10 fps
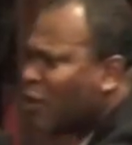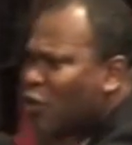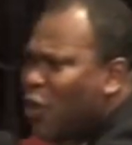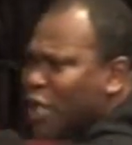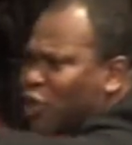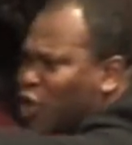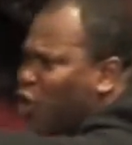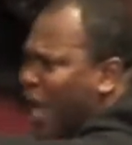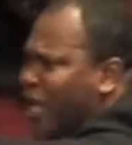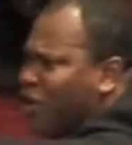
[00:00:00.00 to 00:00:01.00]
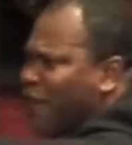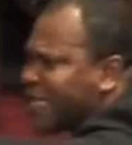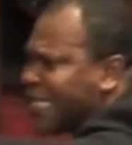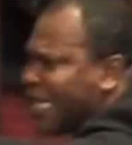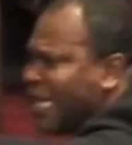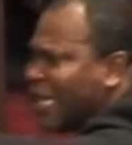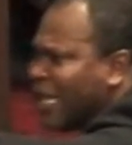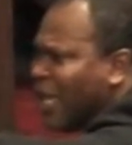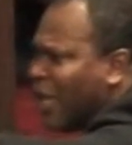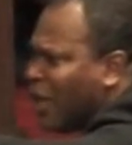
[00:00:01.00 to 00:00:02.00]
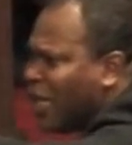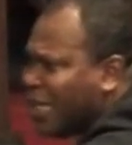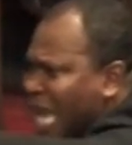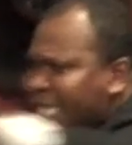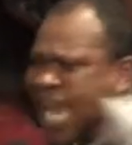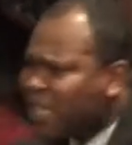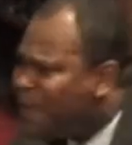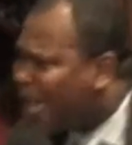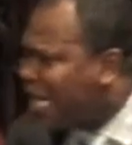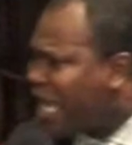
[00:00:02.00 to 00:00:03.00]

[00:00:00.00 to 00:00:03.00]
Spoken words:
who is also at the university, they just buried